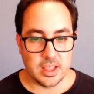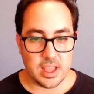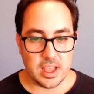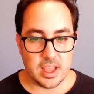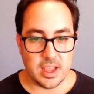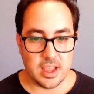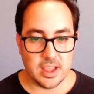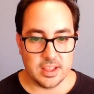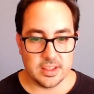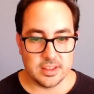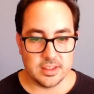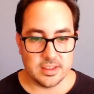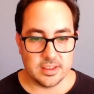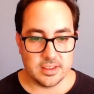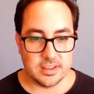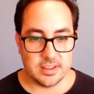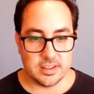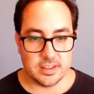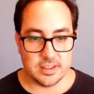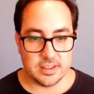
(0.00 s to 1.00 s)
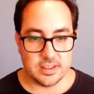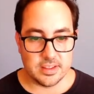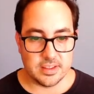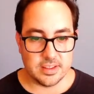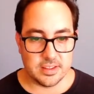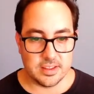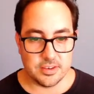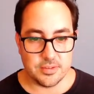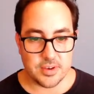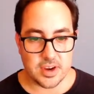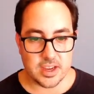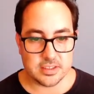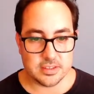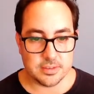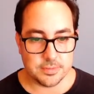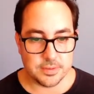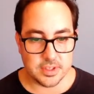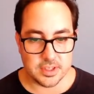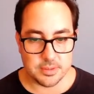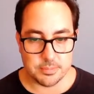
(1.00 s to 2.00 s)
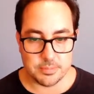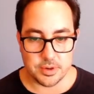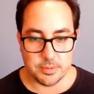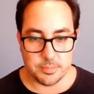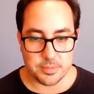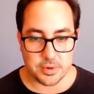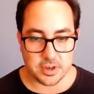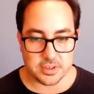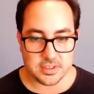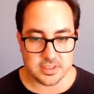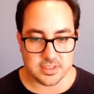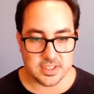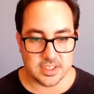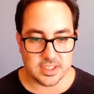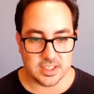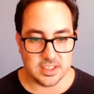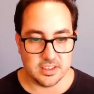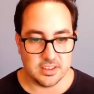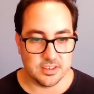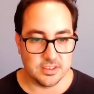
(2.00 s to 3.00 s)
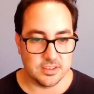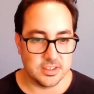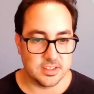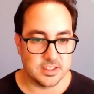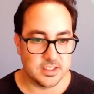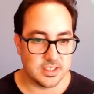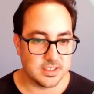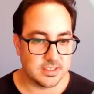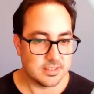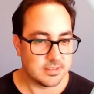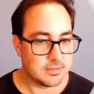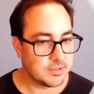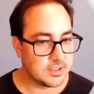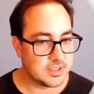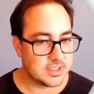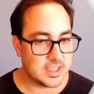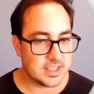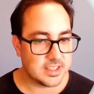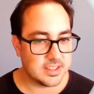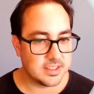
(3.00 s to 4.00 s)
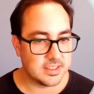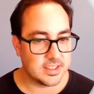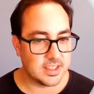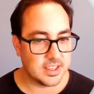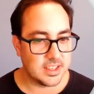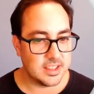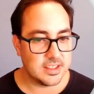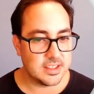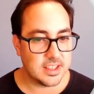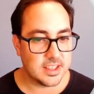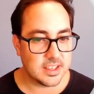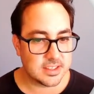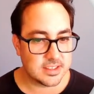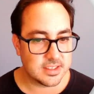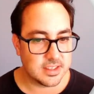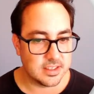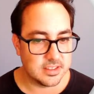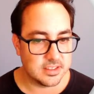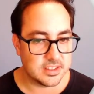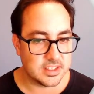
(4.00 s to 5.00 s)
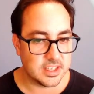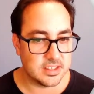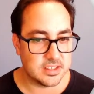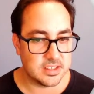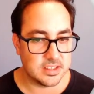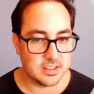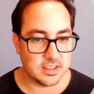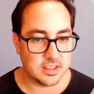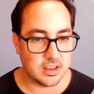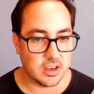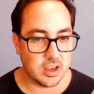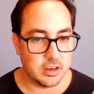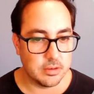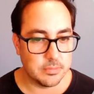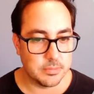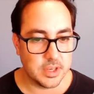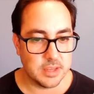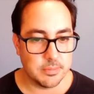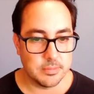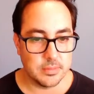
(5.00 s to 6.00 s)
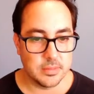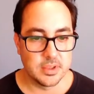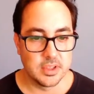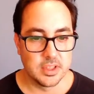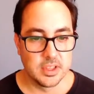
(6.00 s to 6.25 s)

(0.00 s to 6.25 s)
And the rest of the pre-processing here is just resetting the index and changing the column name.